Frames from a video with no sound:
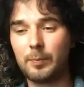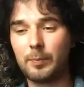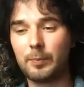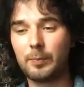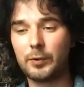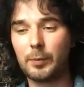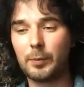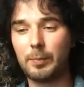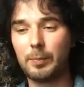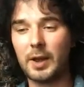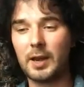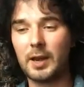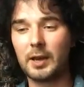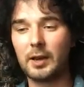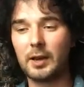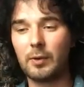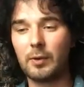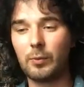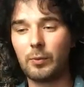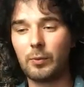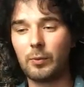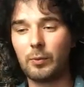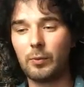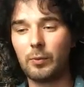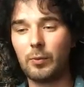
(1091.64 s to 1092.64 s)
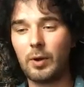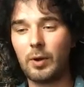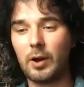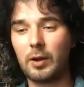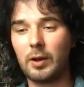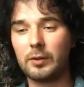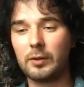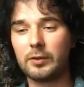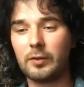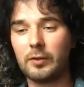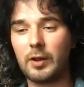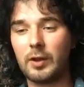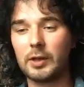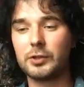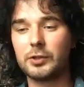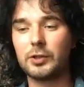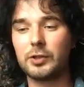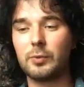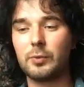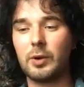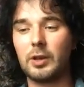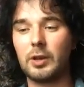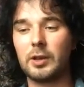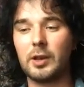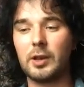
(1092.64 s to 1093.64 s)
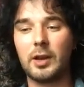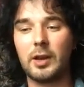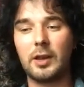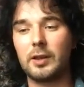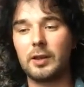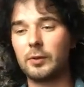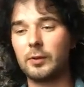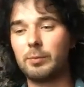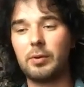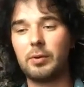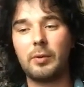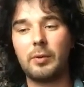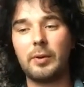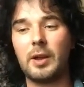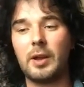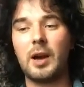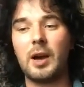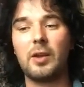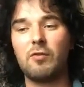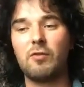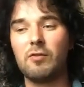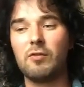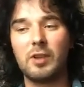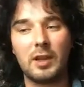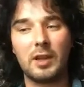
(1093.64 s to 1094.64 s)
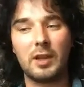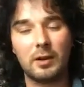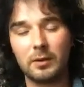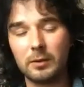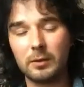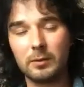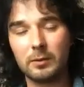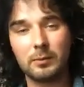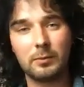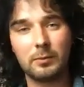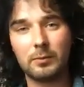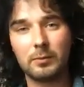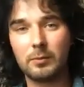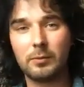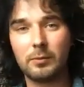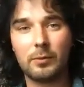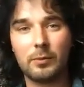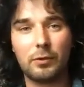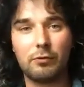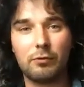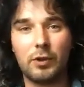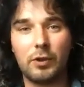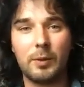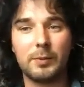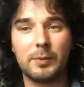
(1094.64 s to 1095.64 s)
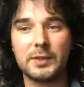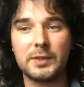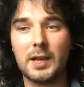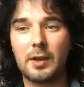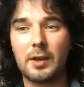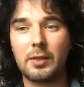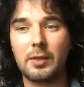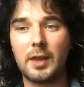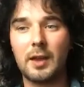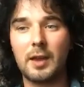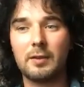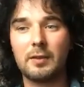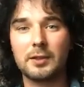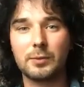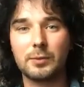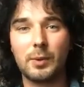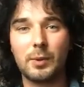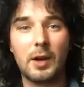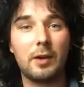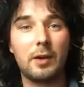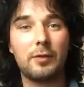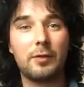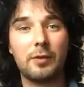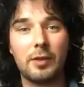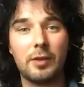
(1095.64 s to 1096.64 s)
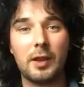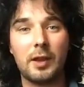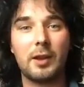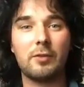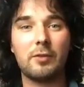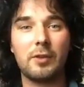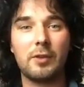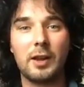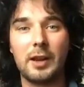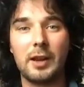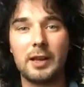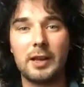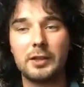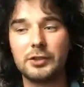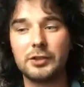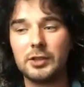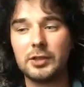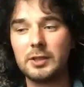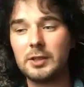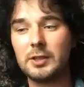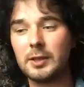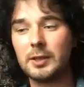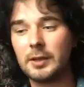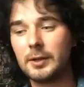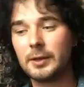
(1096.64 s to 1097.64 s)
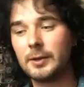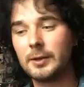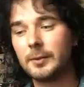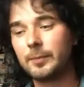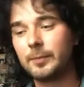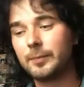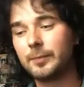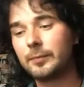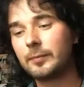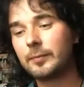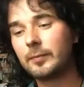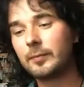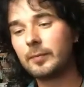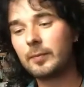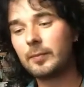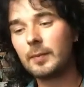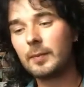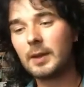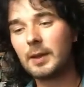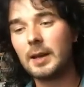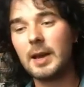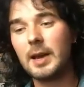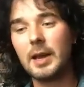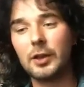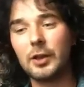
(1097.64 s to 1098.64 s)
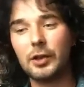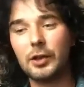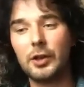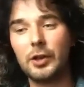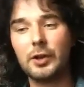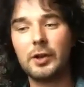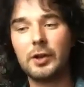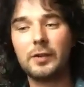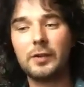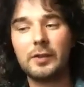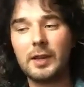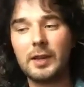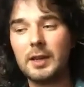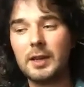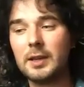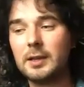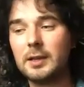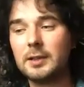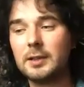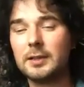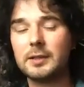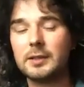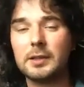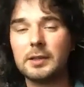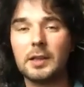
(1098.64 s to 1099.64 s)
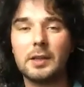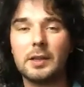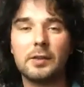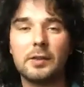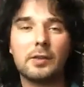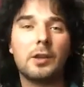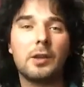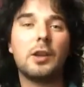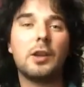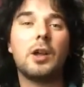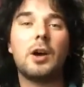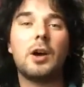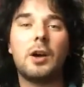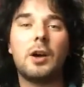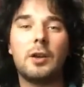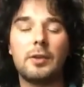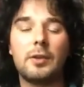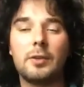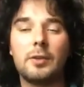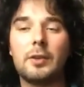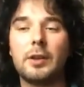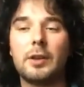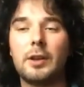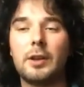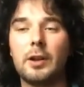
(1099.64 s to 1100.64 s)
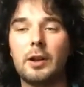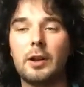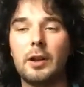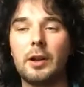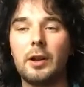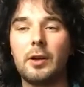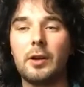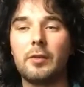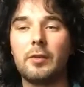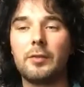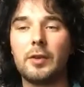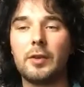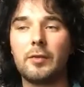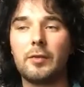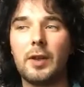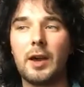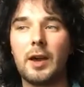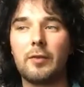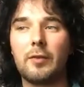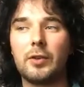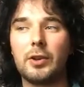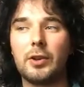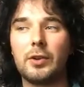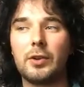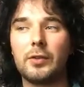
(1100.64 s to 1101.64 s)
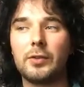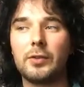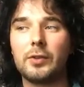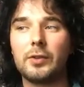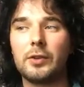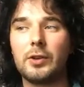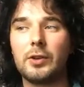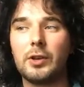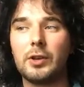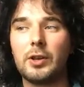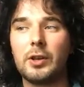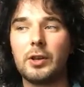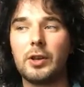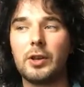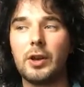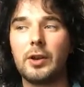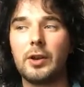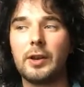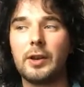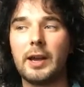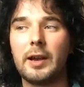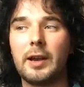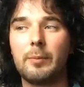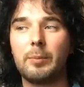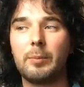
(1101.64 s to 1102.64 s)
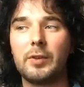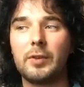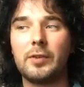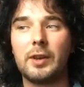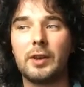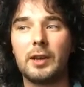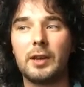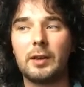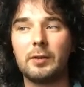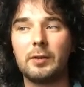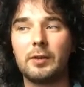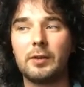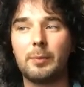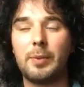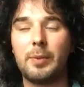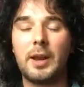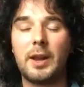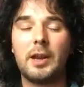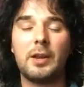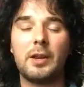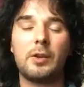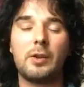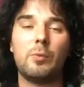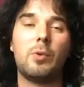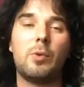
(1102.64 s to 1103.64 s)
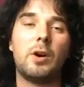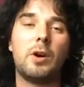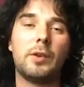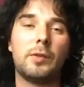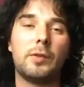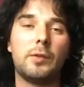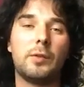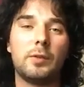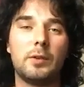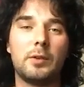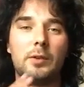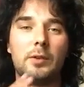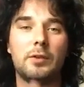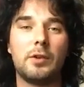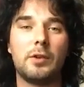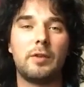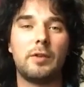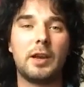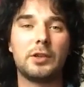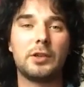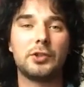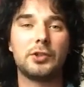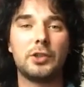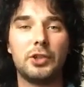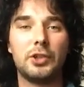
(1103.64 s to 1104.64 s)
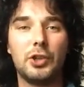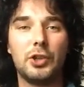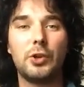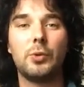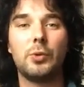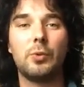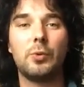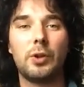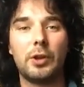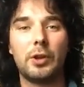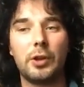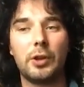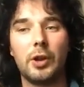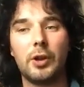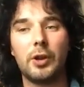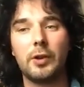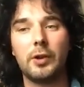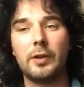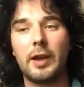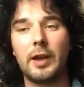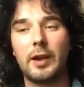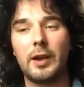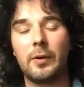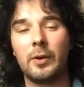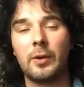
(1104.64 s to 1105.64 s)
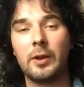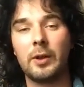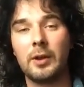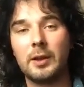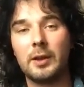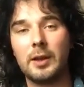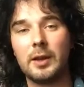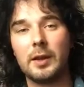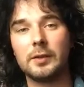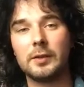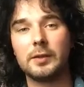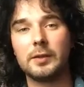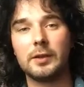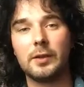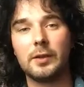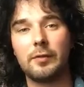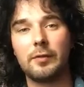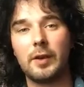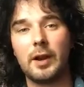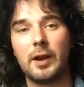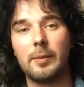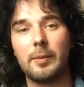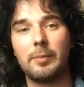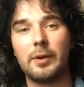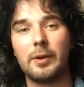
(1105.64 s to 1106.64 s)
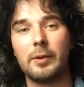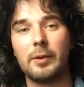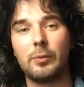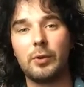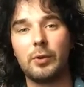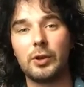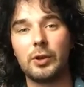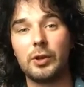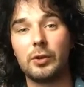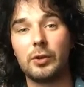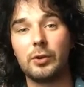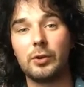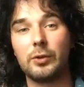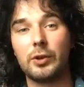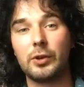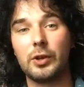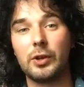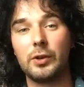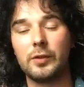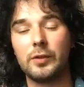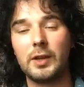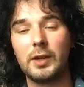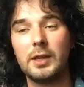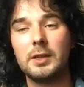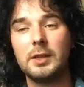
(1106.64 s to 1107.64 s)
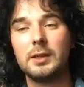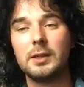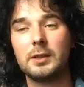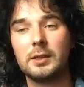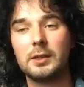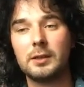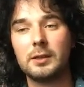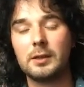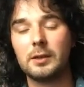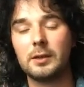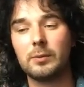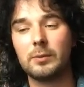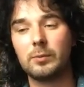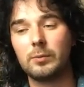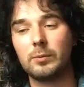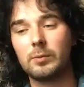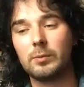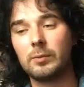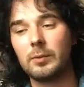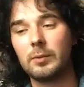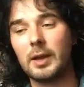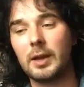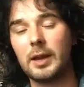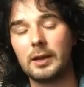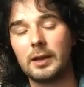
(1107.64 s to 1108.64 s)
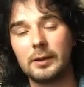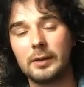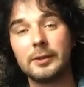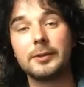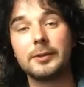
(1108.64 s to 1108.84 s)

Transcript: depending on what direction you want to go, there's probably Unreal groups out there as well for the Unreal Engine and Unity. So there's a lot of different avenues you can go down, particularly depending on what direction you want to go down as a developer and what you're using. And yeah.